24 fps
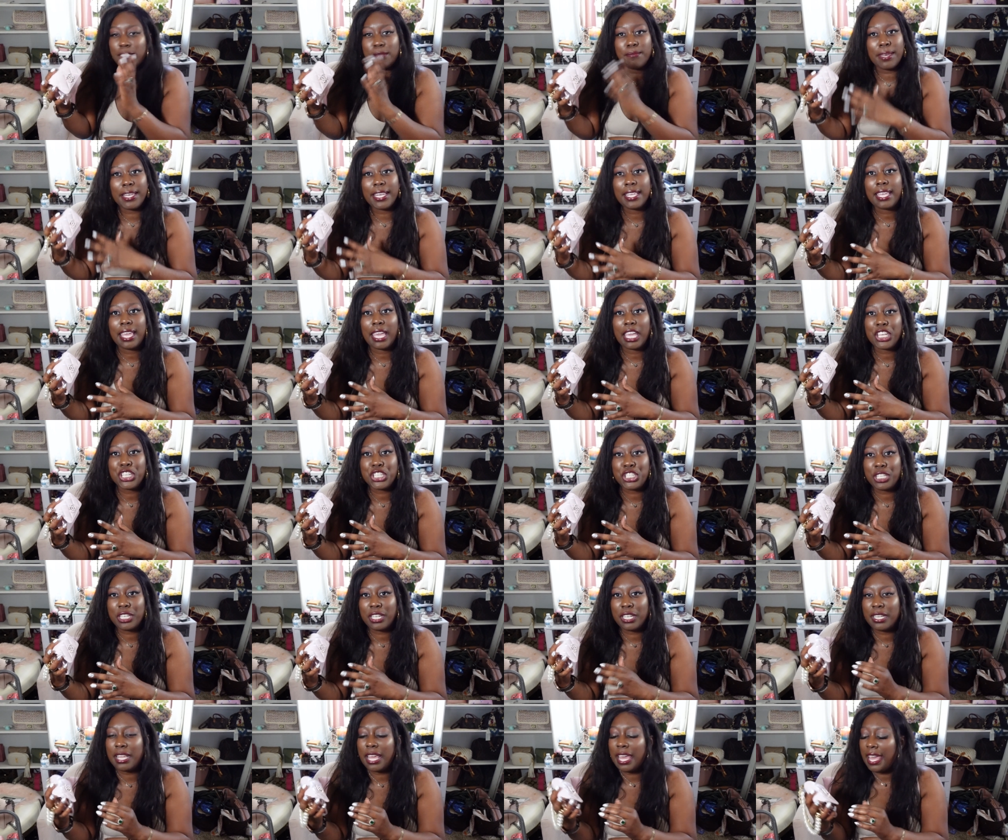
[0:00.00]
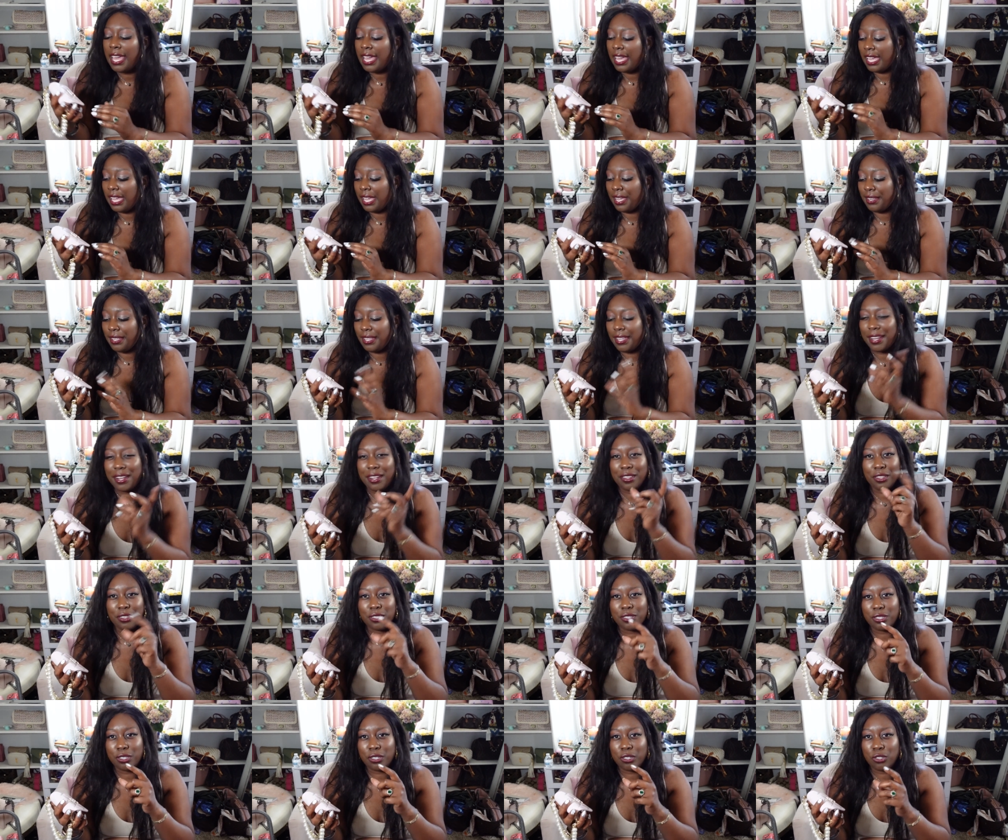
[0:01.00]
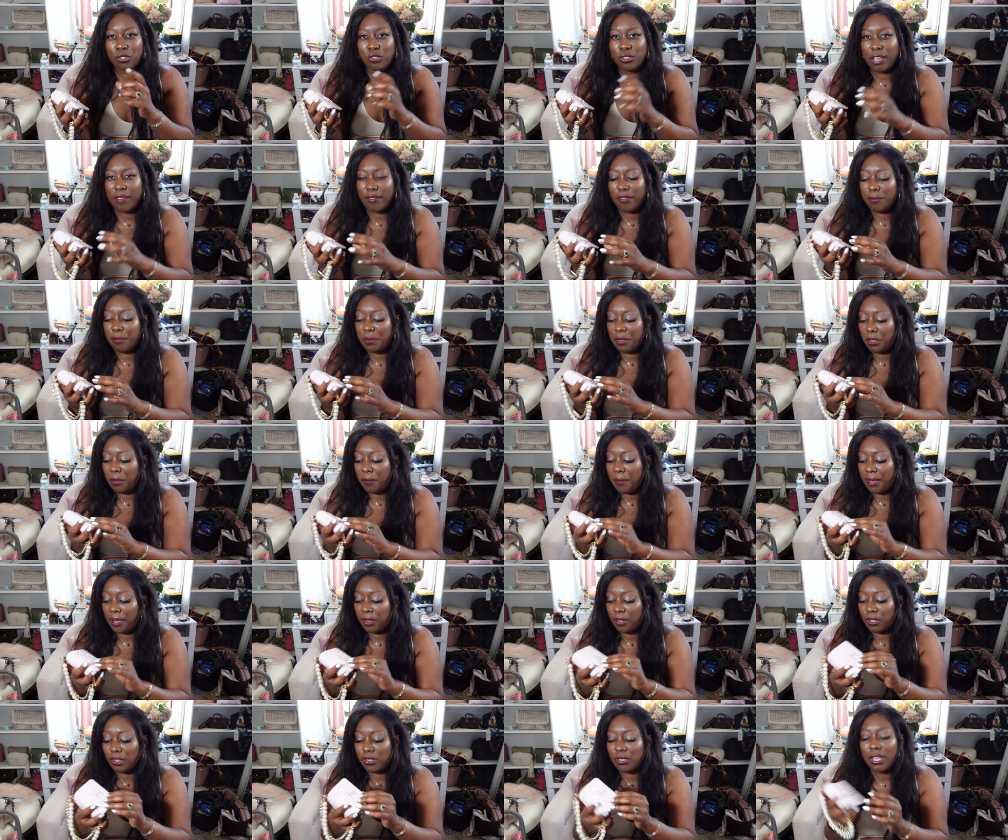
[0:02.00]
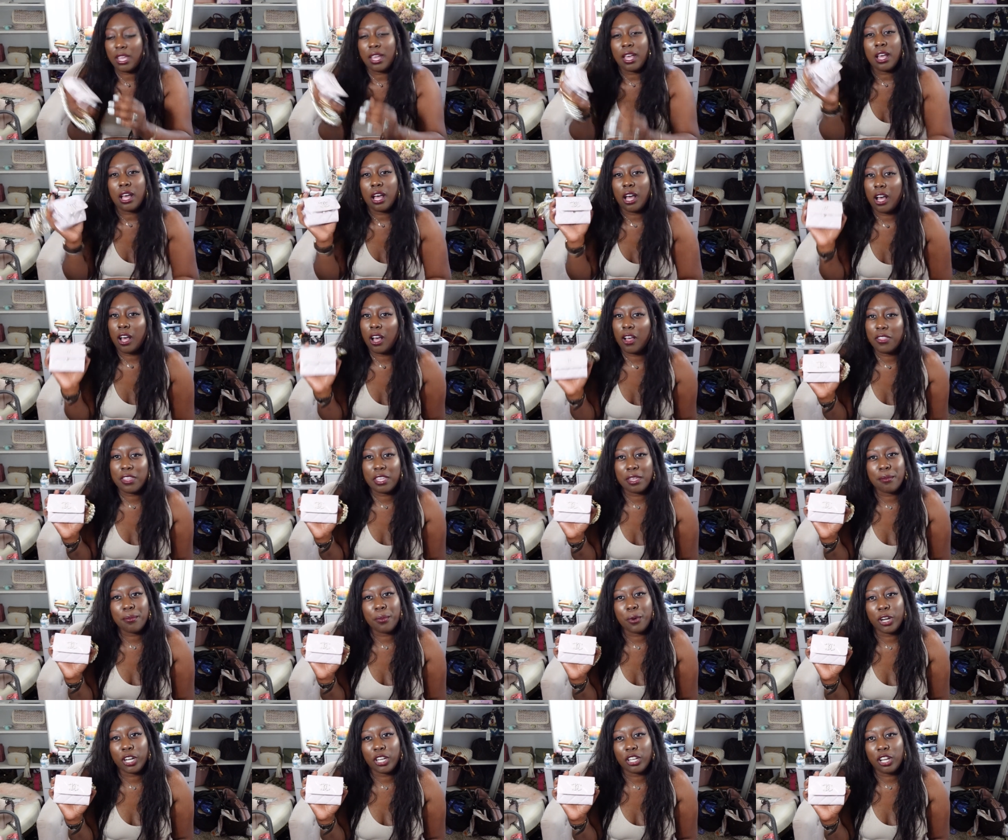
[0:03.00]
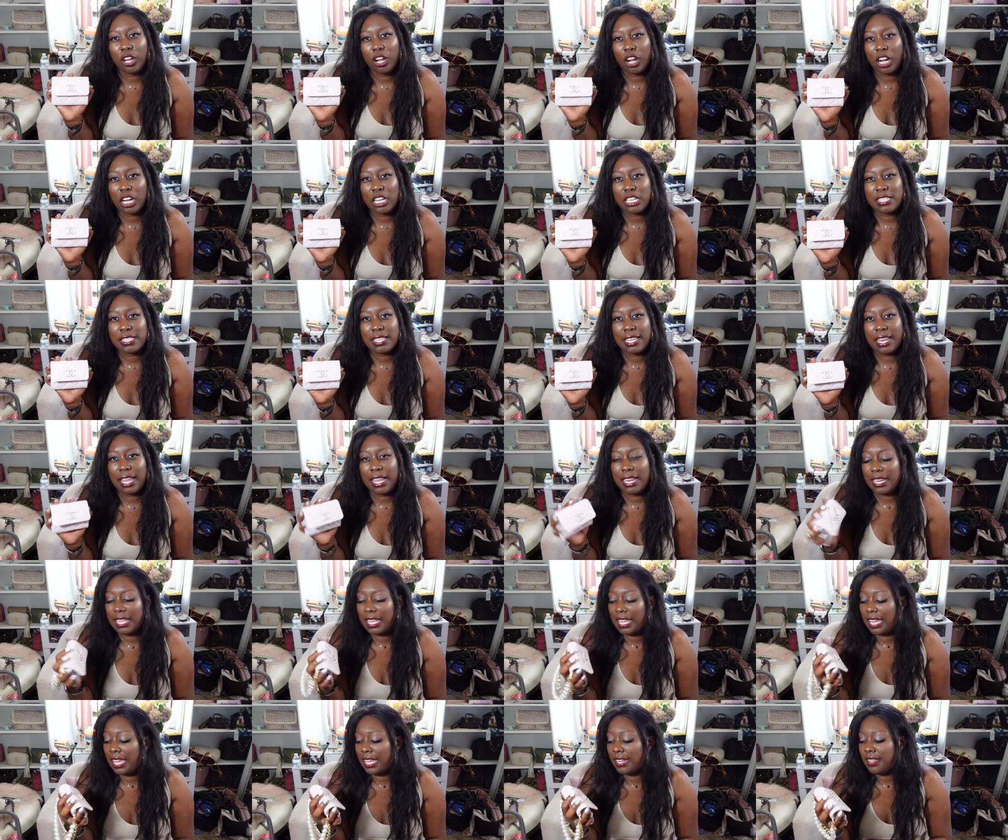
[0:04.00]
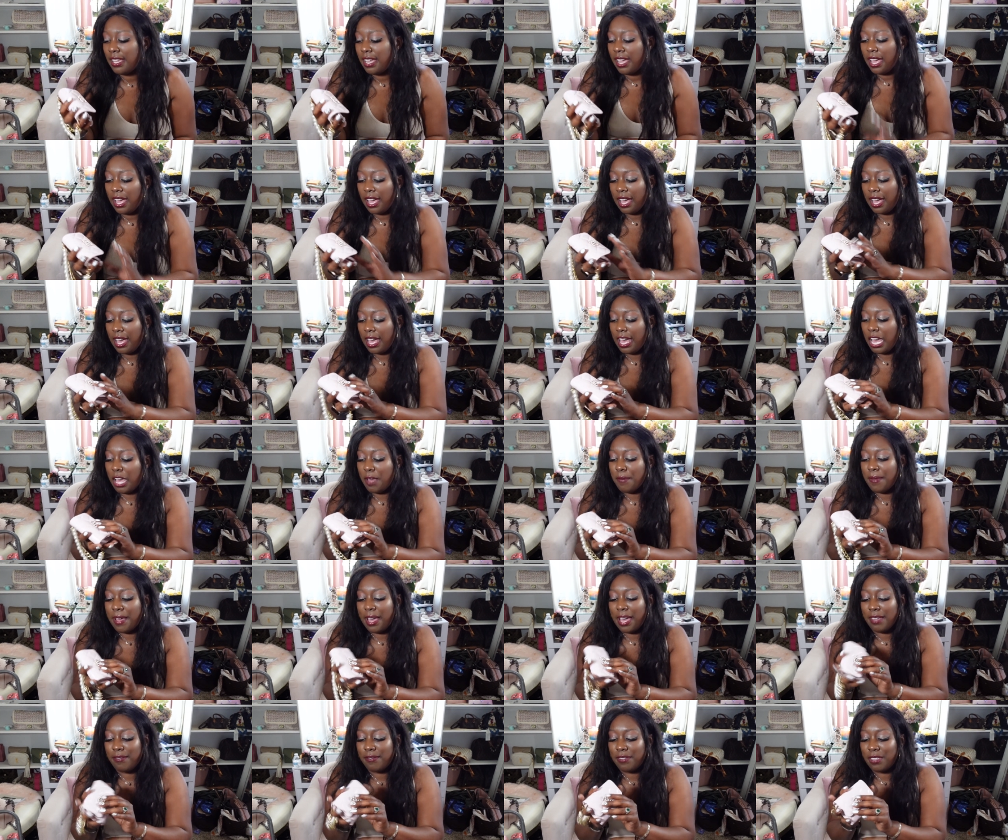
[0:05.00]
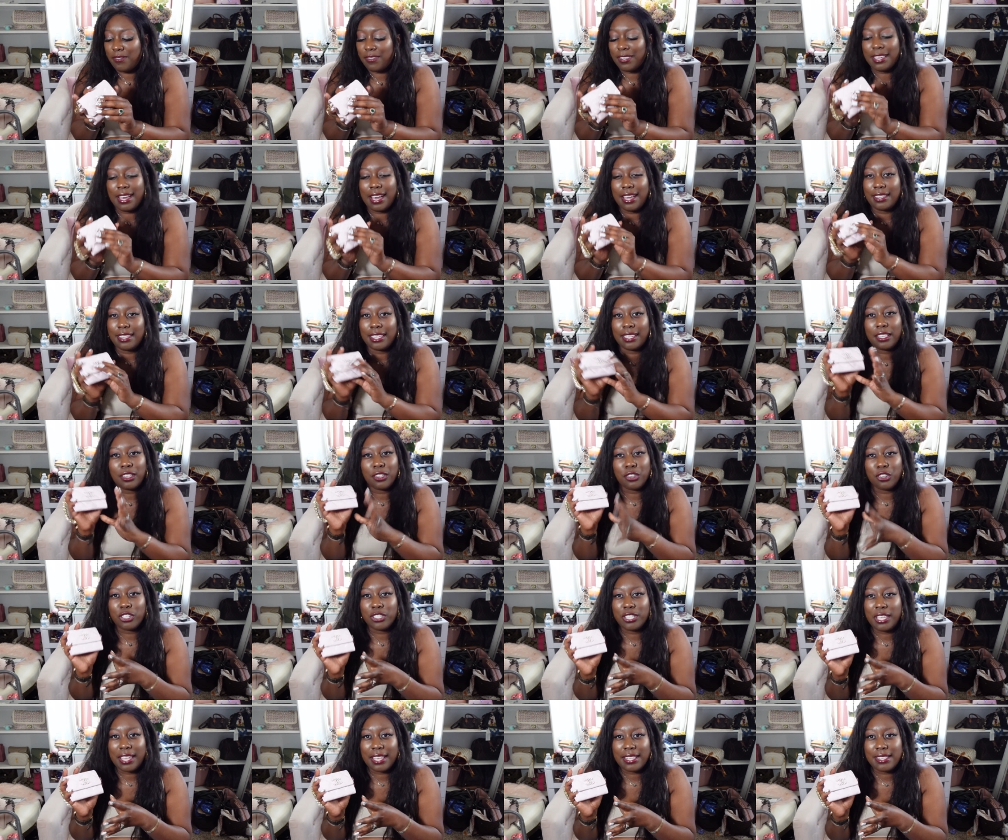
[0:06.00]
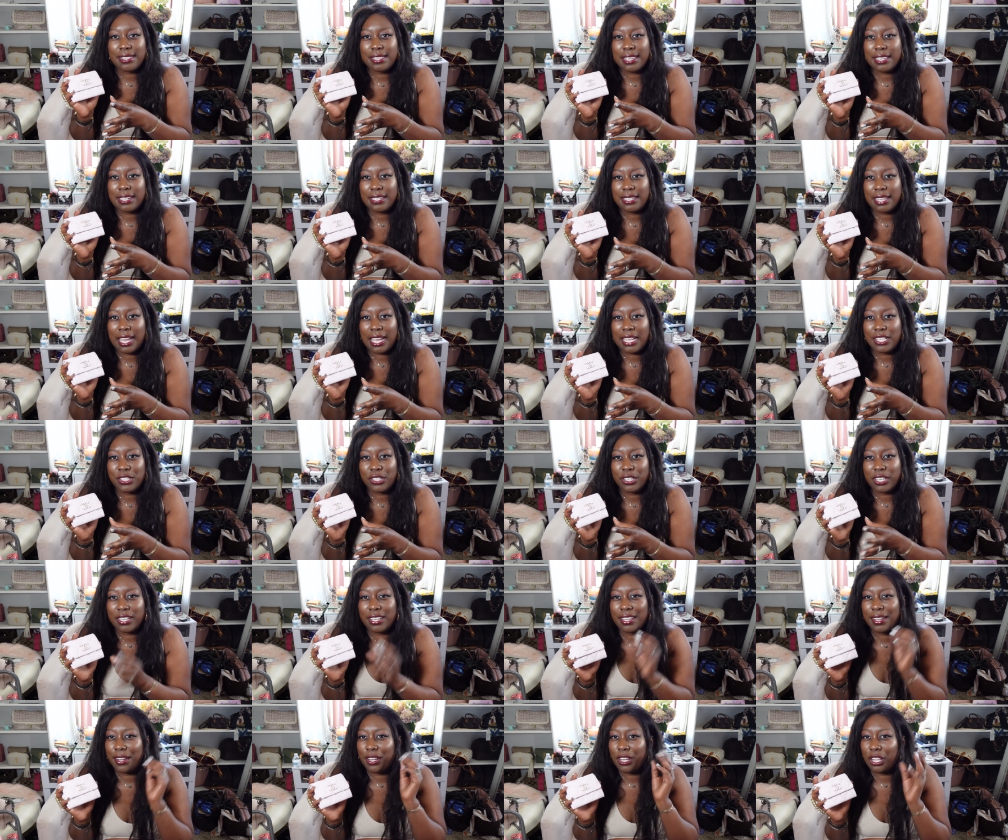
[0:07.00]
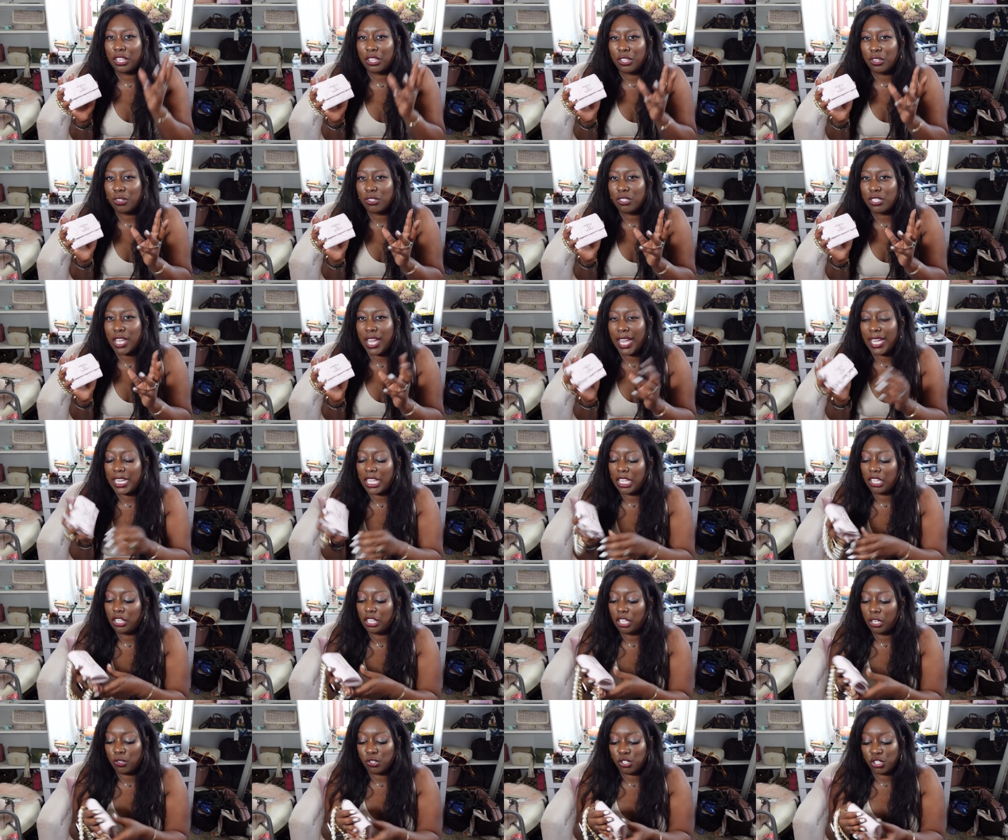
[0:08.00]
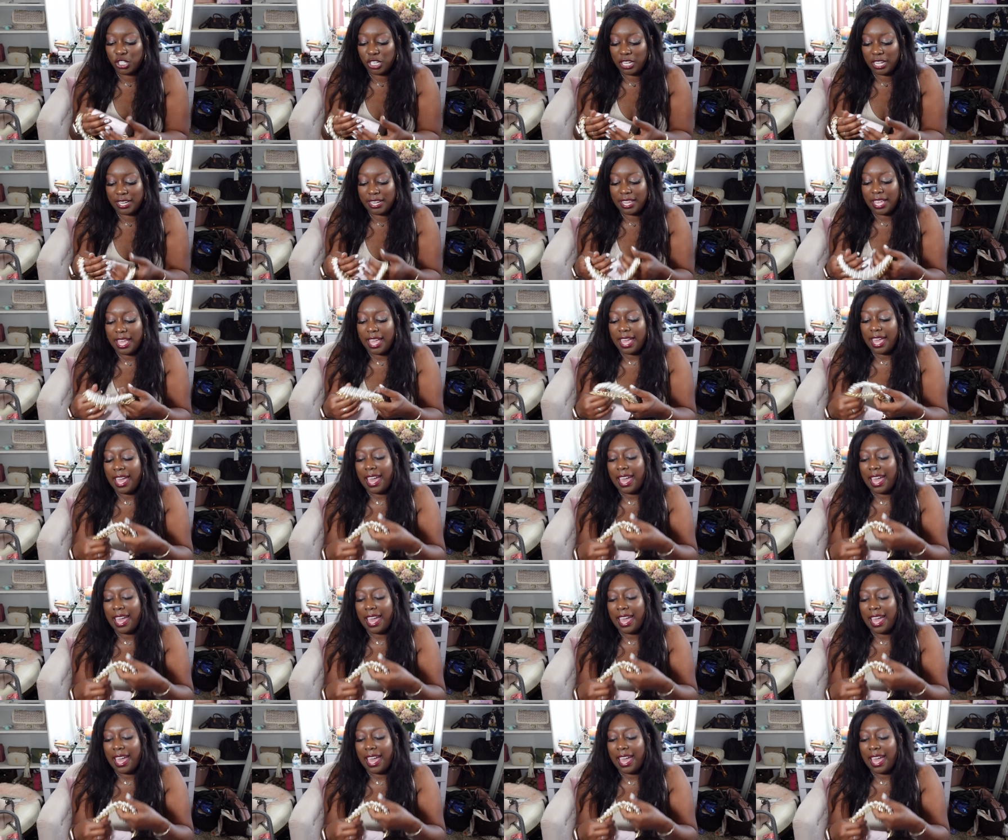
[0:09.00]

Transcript: some medication in here, those little travel pill bottles, all the important cards that I need. I've even got like a little hand sanitizer in here and a little tiny lotion.